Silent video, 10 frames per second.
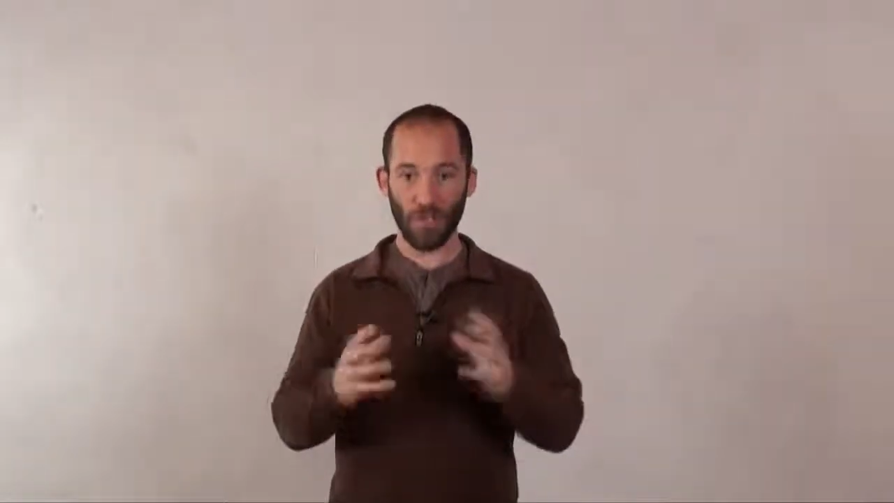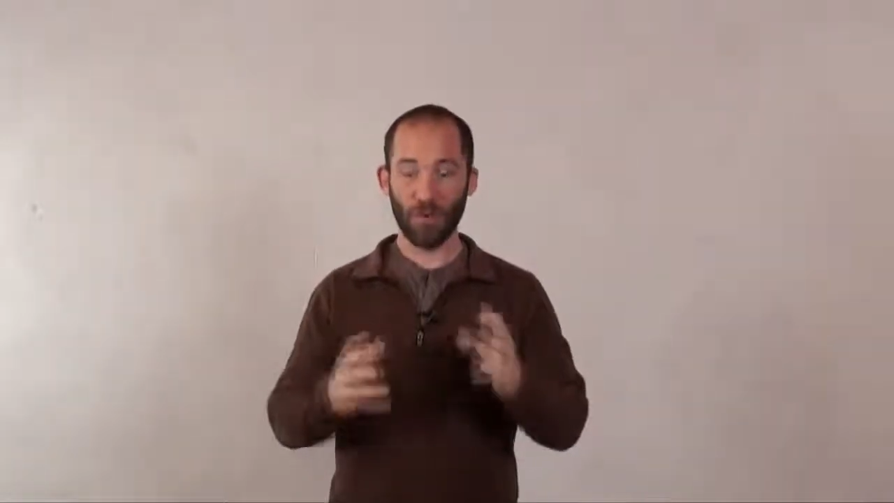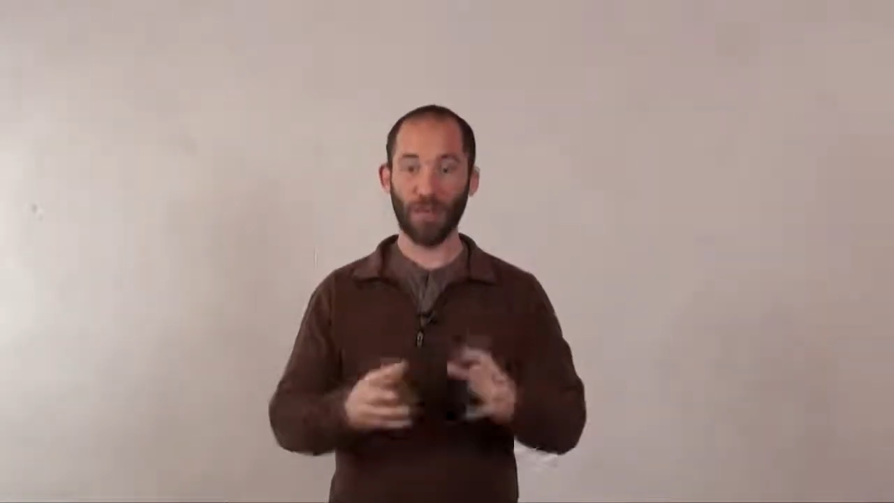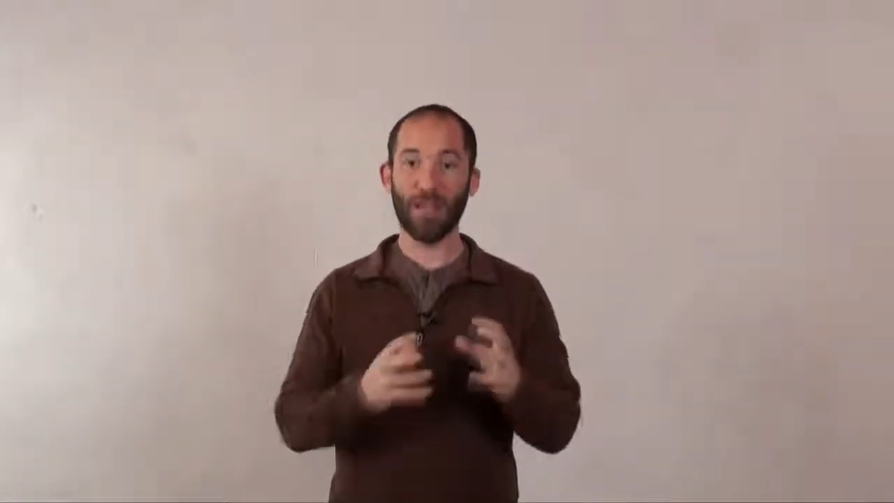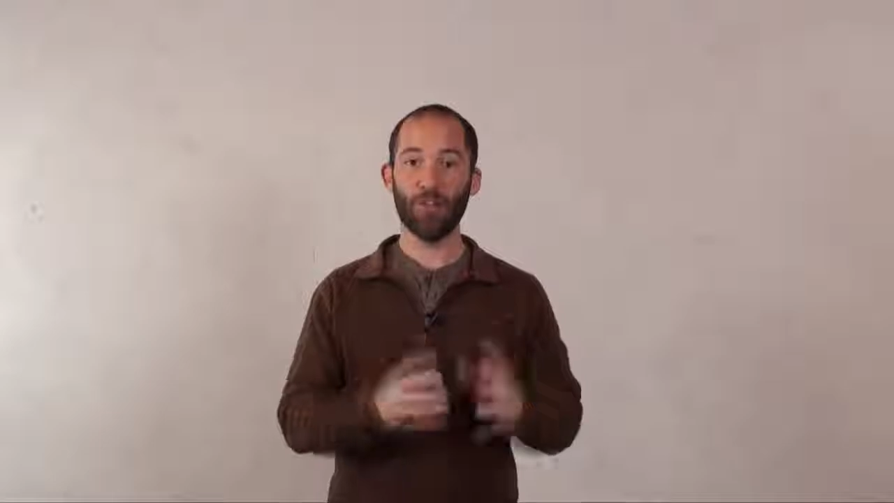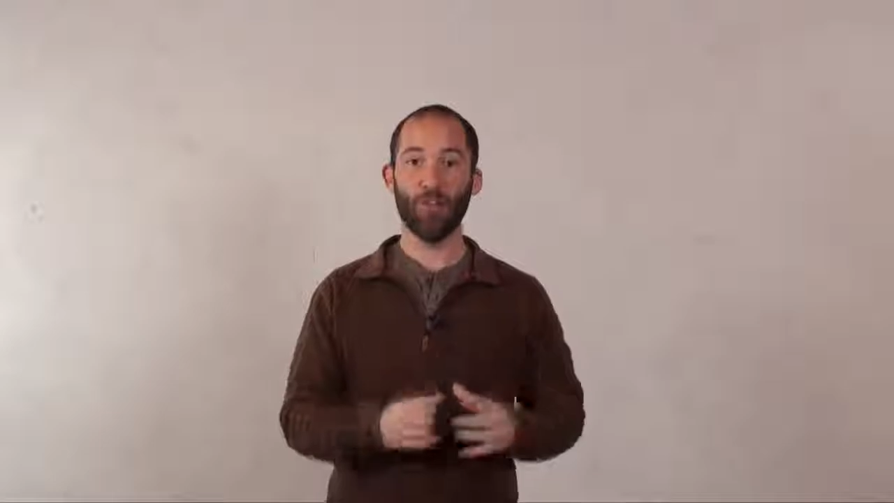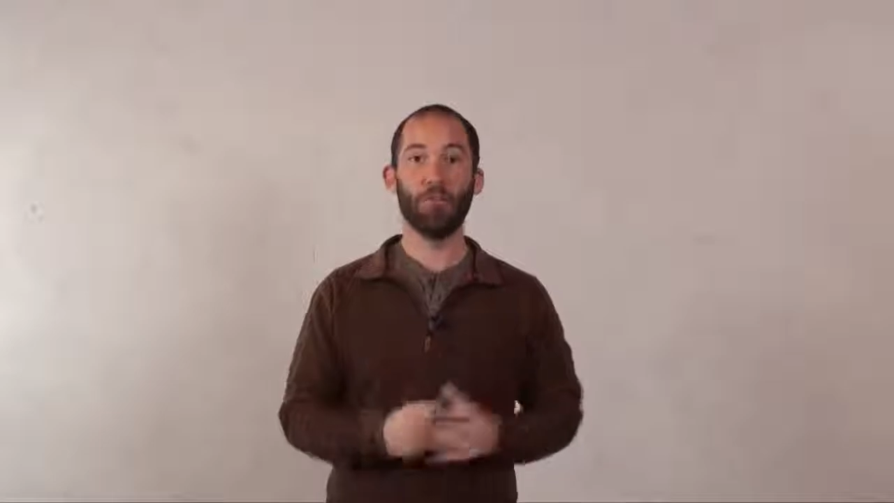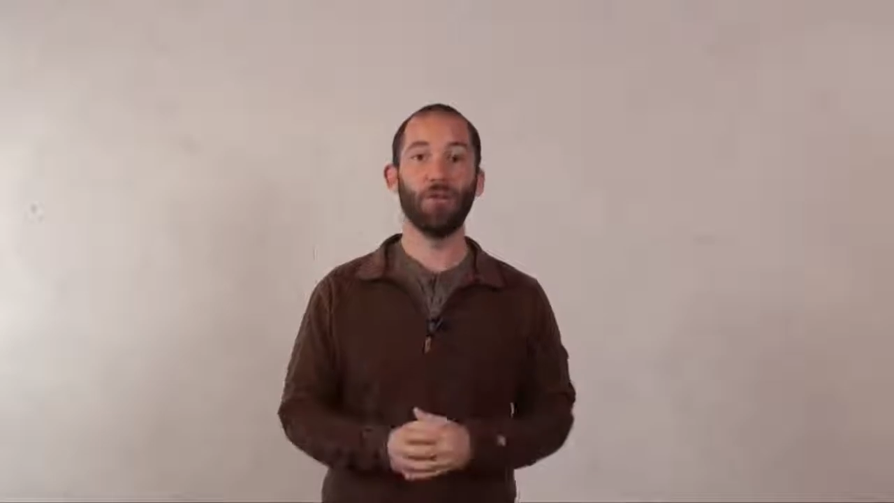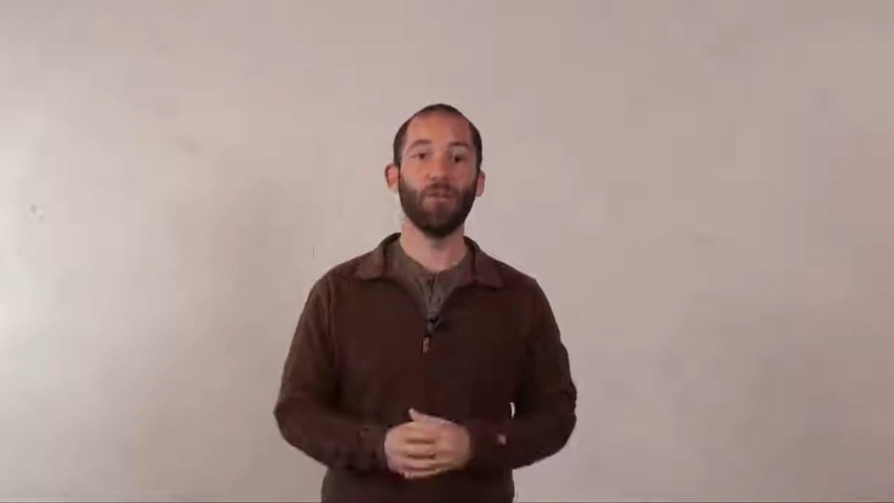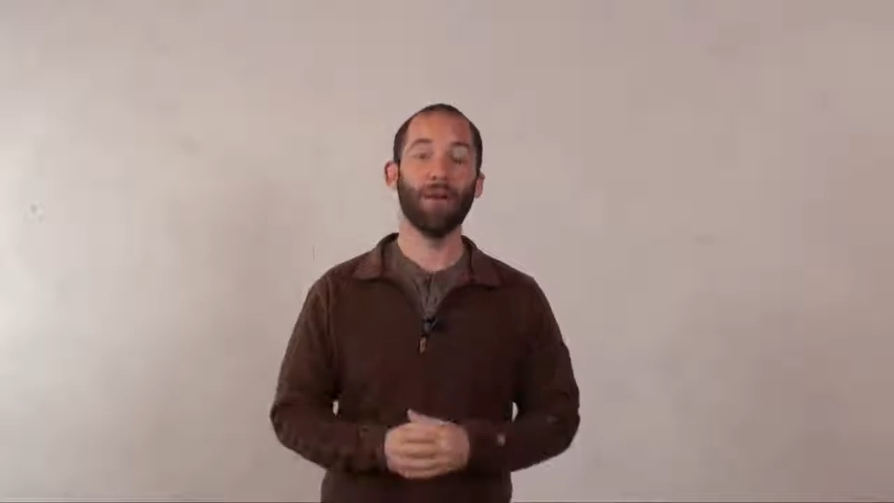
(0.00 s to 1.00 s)
code into a
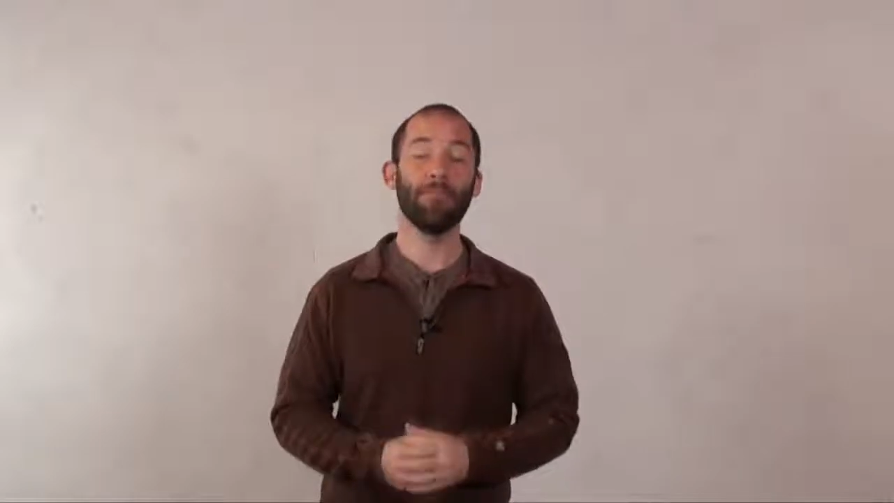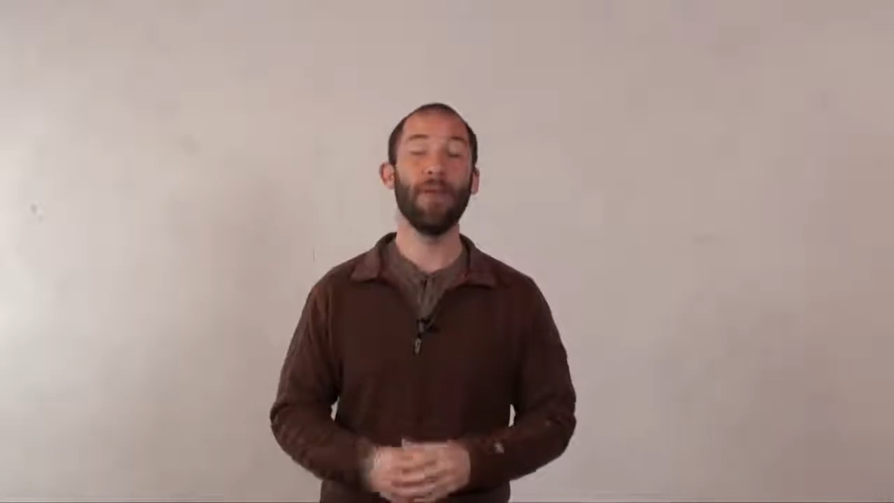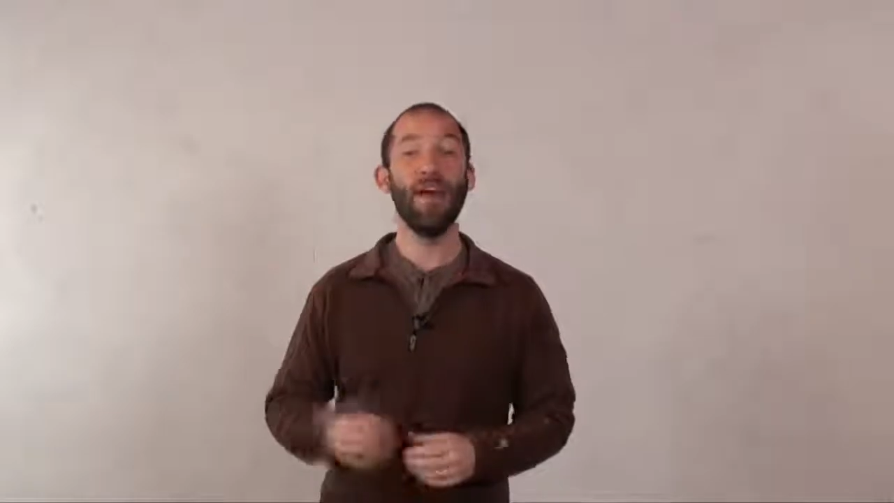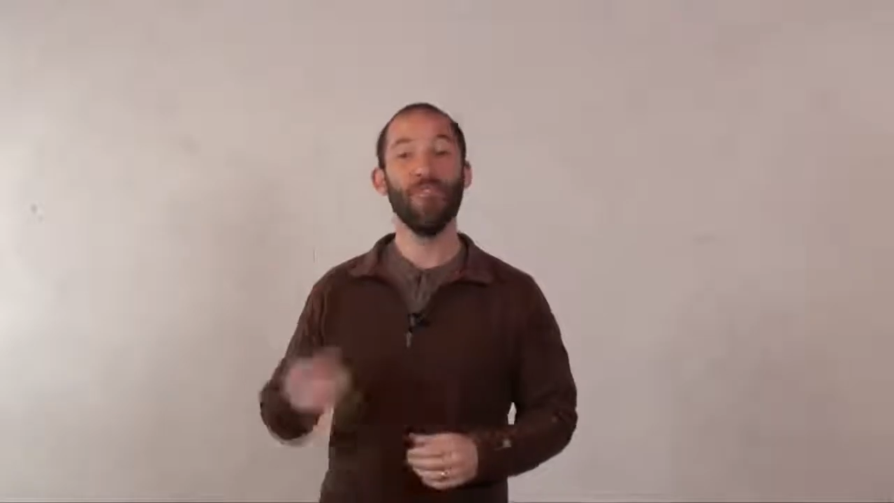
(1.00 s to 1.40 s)
program,